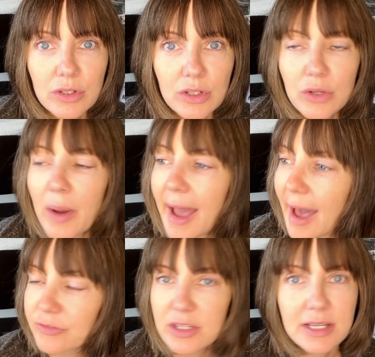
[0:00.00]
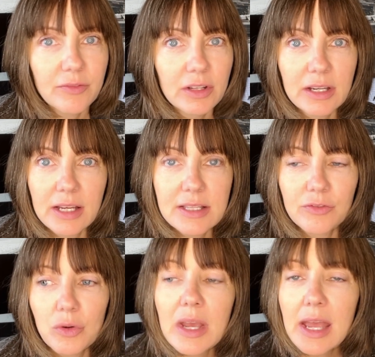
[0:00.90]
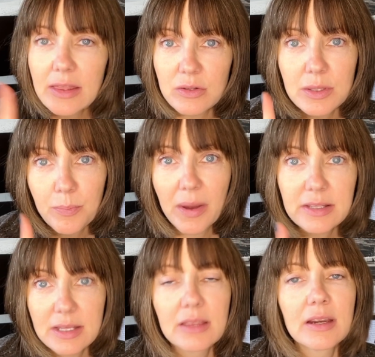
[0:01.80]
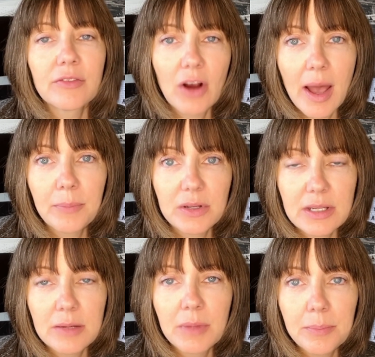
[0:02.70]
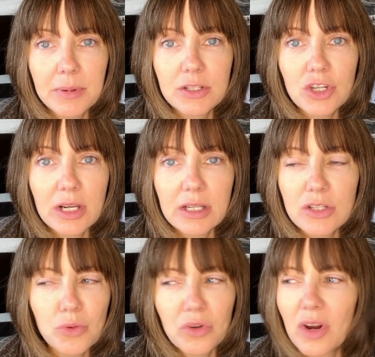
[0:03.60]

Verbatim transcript: You have to stop villainizing food. This is the best thing that ever happened in my binge eating disorder.